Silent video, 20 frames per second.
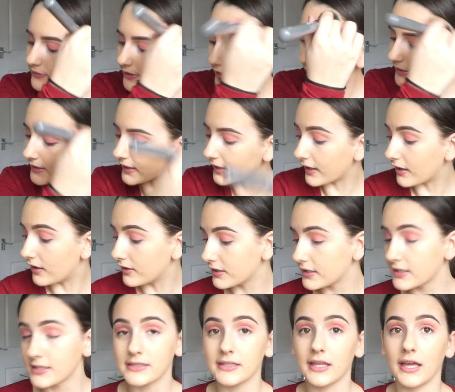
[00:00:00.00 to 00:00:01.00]
really,
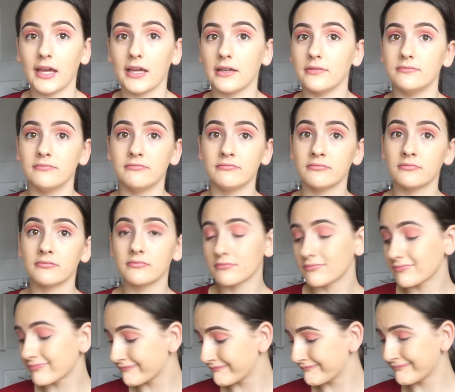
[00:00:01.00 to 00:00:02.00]
honestly,
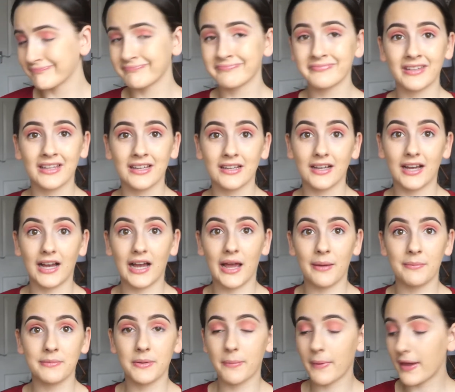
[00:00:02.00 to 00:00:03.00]

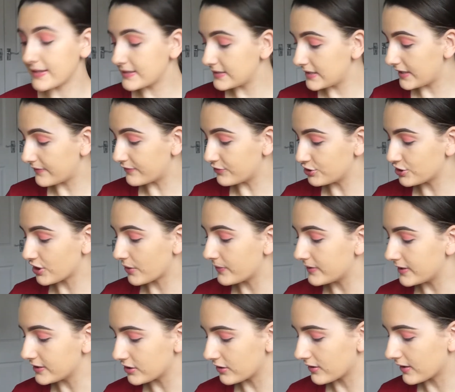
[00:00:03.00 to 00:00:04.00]
I'm debating even showing
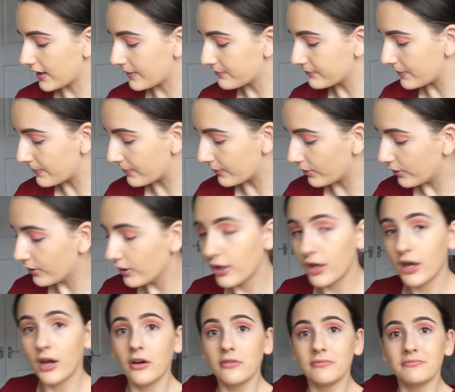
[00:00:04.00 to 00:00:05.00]
this on camera, but
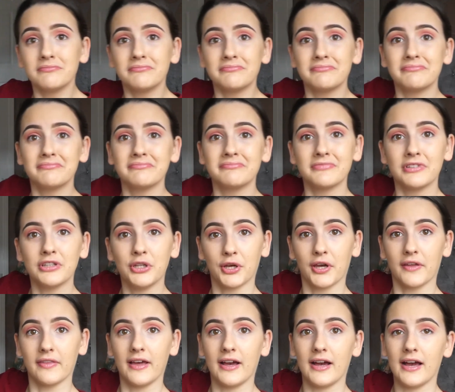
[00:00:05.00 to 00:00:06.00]
look
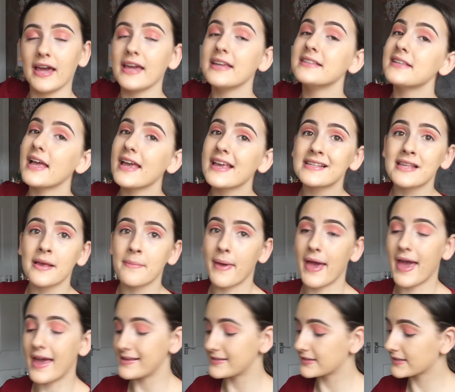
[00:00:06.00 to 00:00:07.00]
at that. It's a
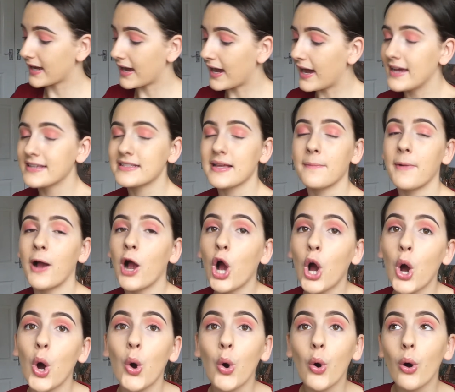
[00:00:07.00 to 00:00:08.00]
mess, guys. My
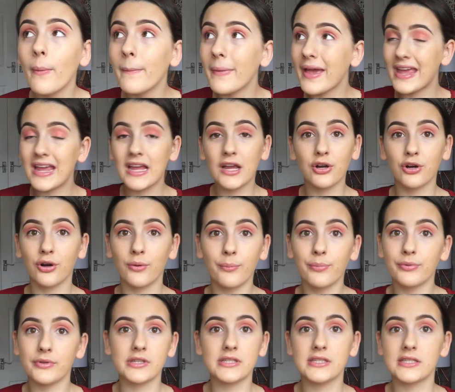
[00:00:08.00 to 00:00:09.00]
whole makeup
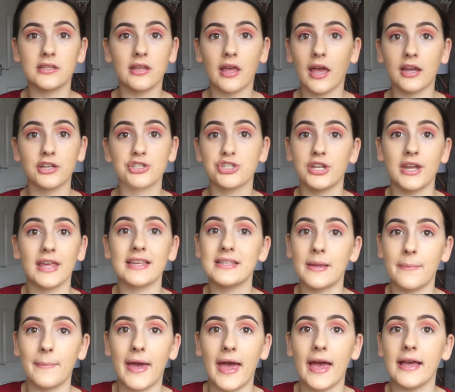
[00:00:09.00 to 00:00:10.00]
section is
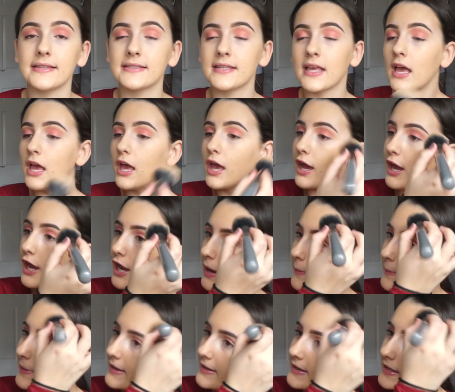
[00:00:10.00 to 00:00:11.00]
a mess.
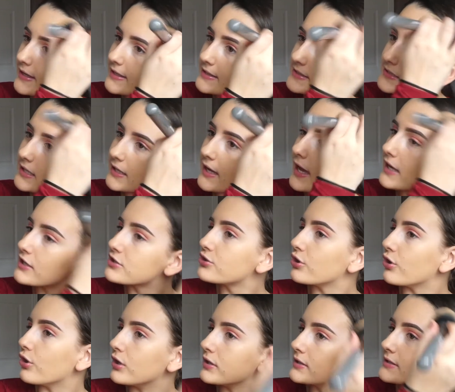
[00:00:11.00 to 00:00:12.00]
It needs to get
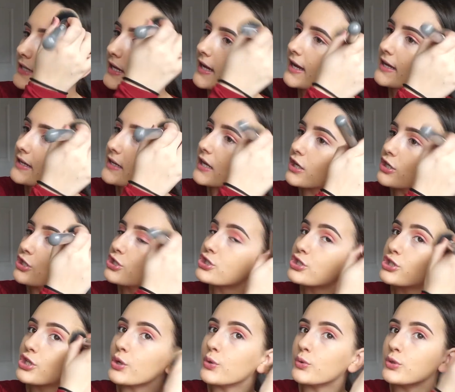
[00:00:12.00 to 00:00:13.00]
sorted as
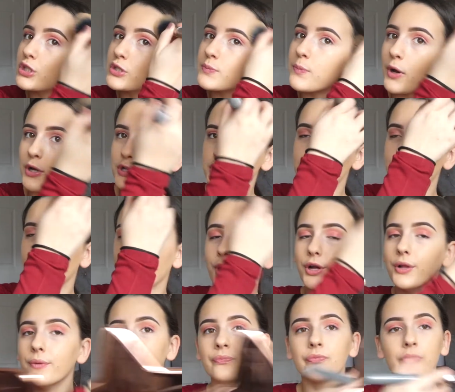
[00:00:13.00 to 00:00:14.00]
soon as
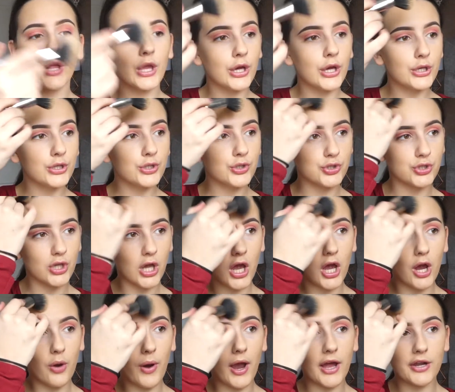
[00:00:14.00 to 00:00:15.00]
possible.
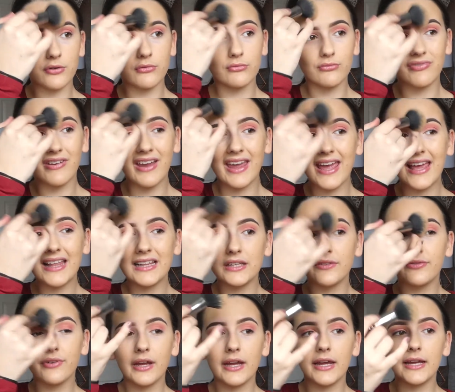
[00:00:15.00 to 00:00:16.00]
So I'd really,
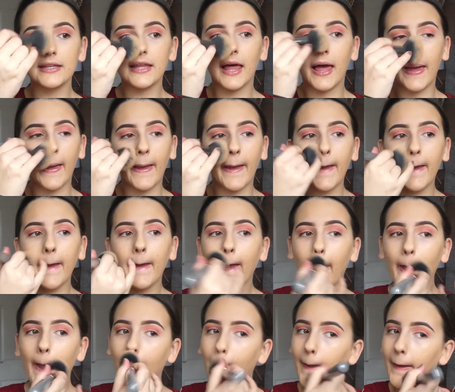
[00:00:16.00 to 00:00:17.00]
really
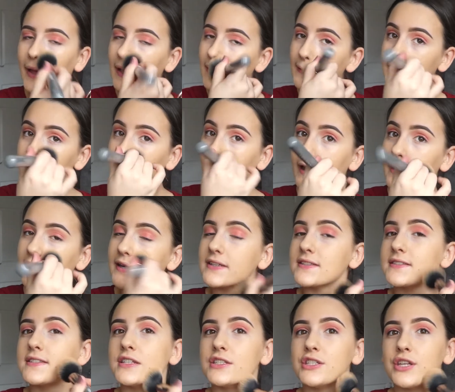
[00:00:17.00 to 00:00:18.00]

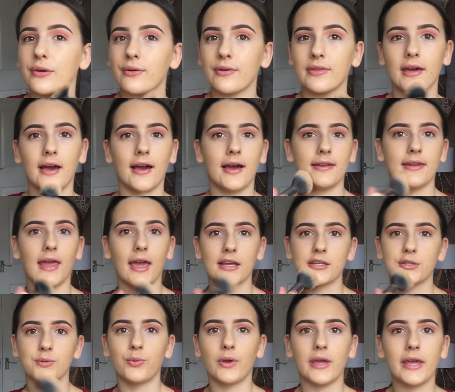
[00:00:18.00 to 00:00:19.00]
like to do that
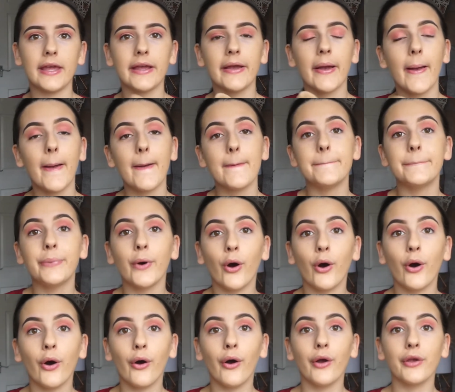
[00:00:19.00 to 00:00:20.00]
next week.
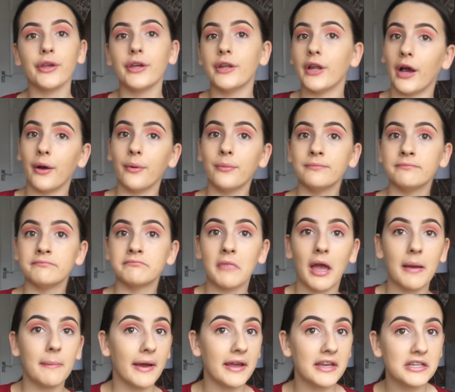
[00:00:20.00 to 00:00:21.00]
But, you know,
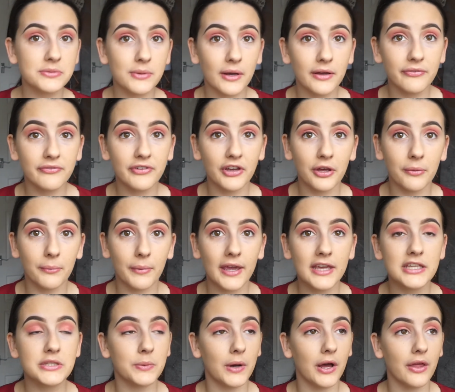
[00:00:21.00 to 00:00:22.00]
I might as well film it,
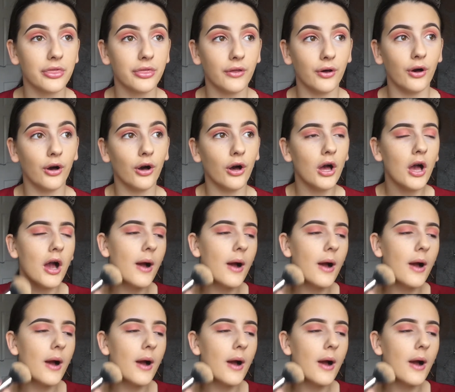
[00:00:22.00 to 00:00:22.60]
is what I thought.